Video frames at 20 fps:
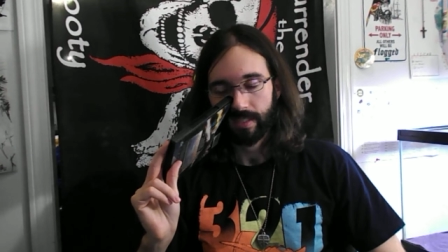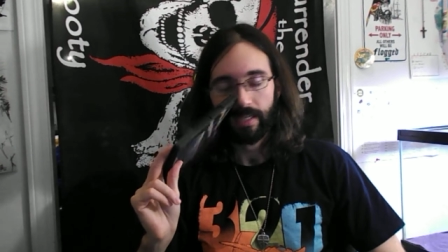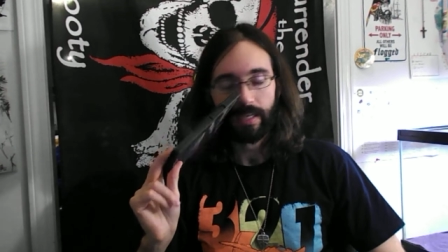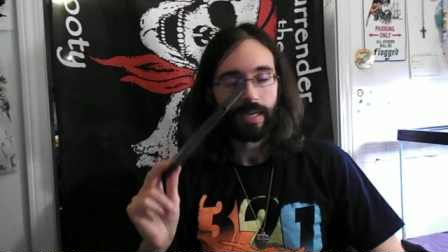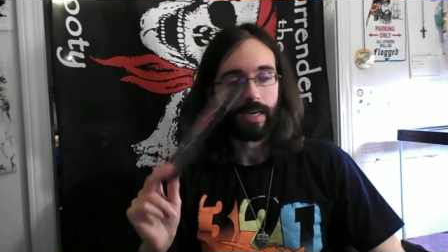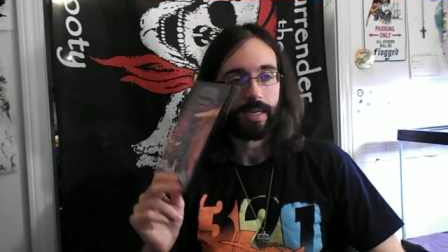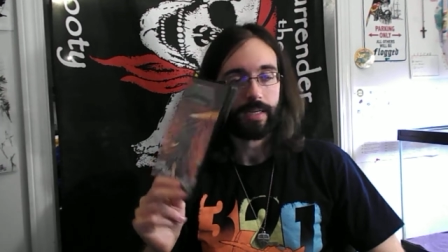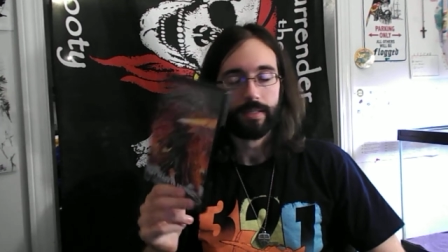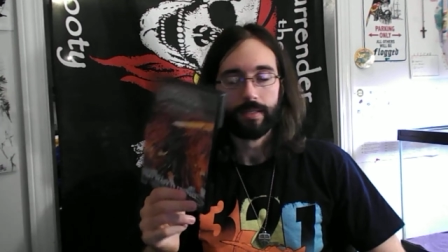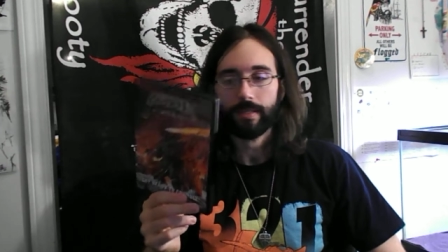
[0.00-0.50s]

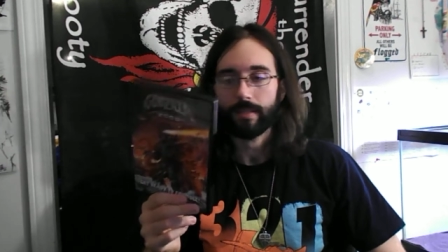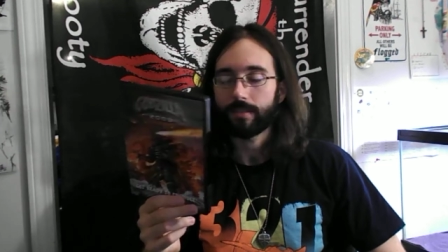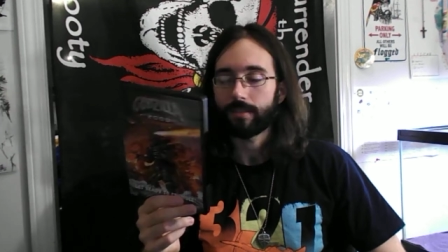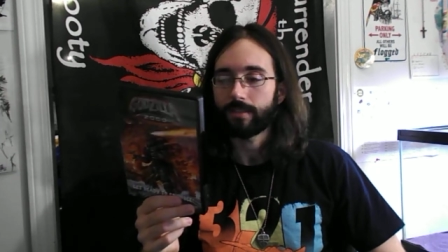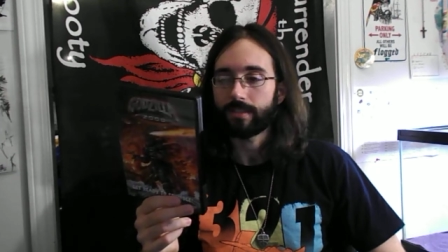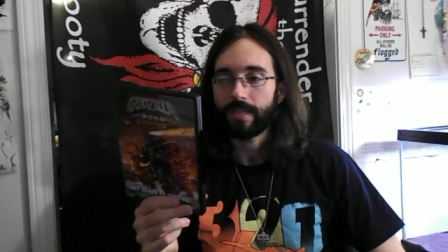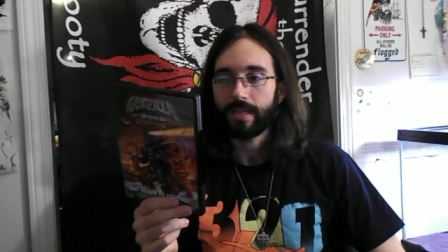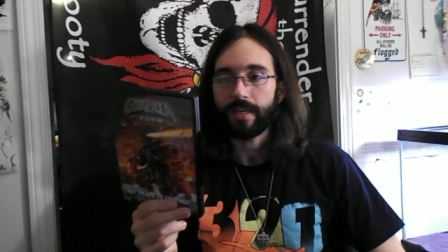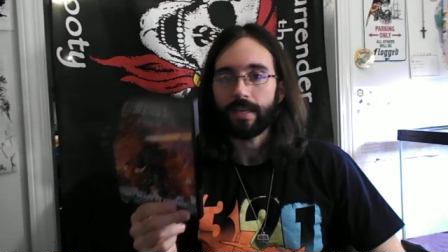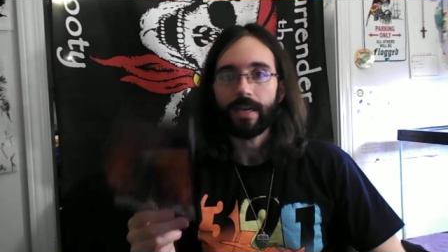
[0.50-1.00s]
I could
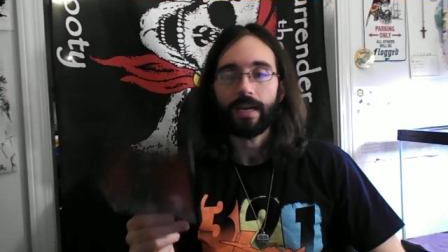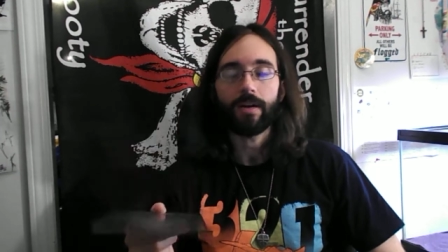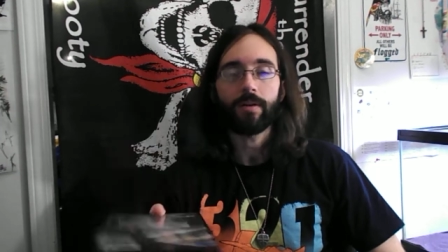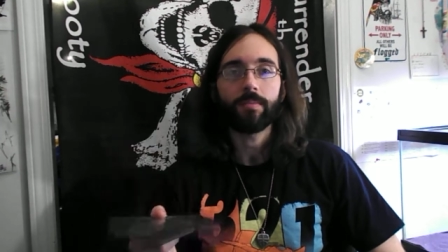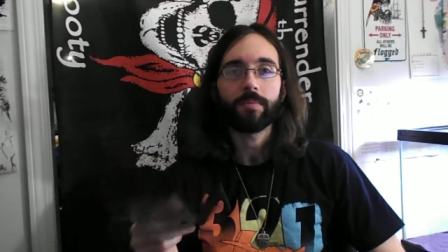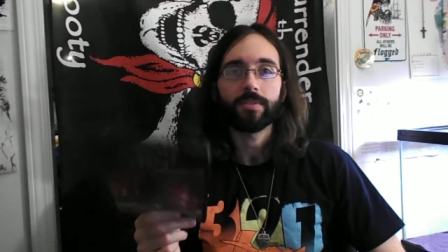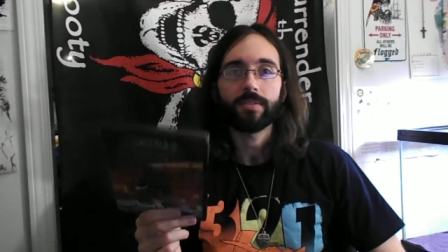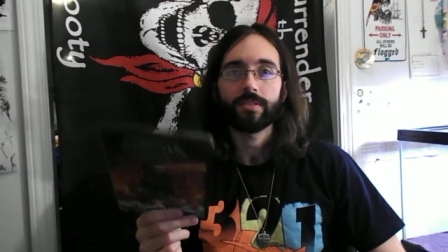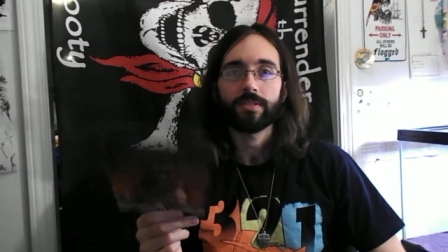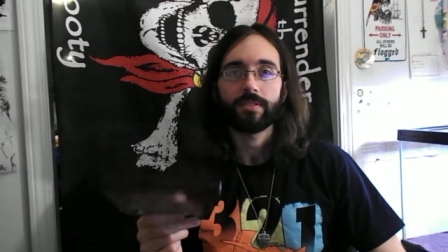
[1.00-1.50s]
say. I
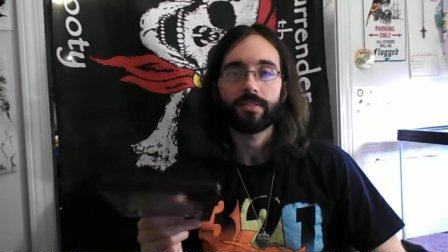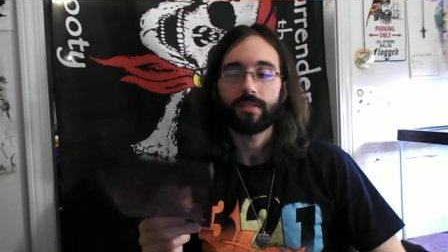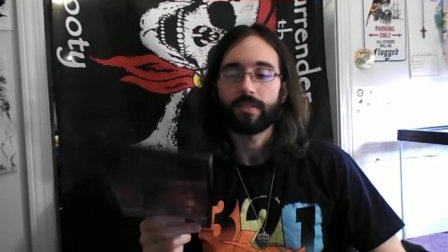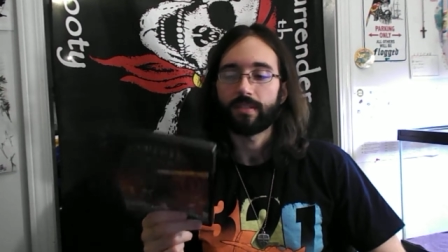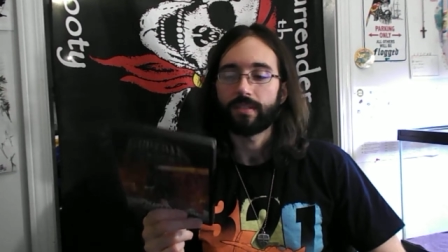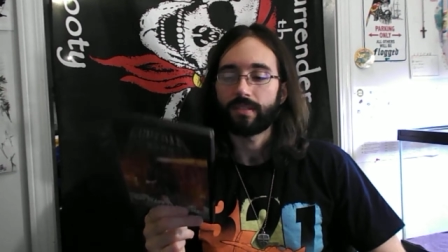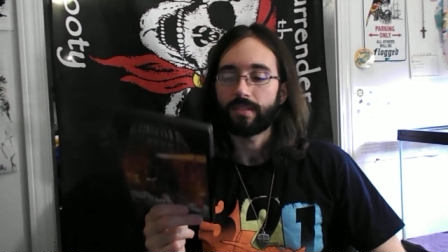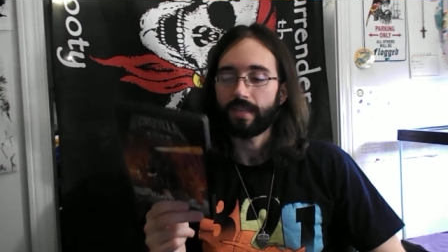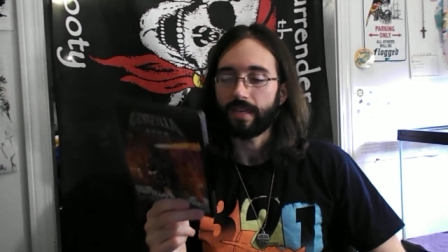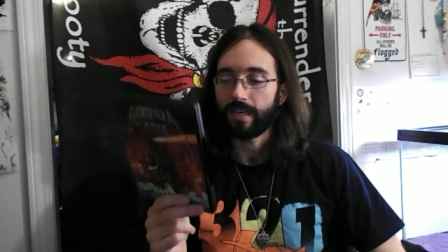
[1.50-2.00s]
almost
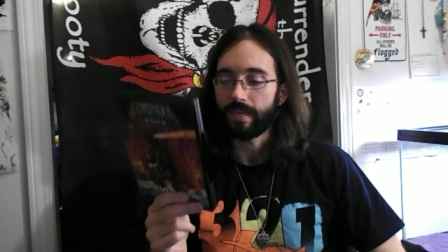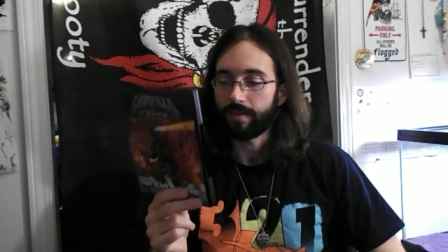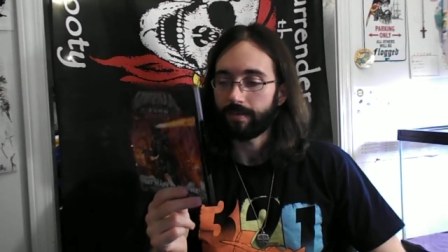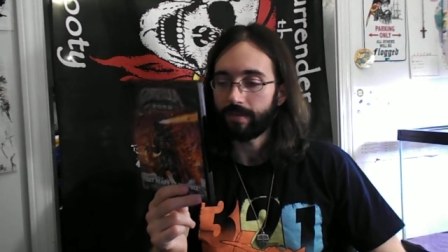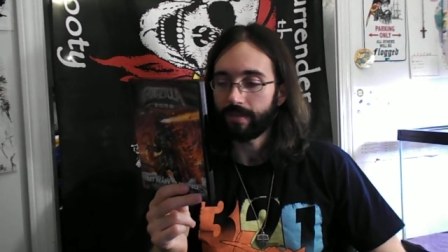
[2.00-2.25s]
could say it.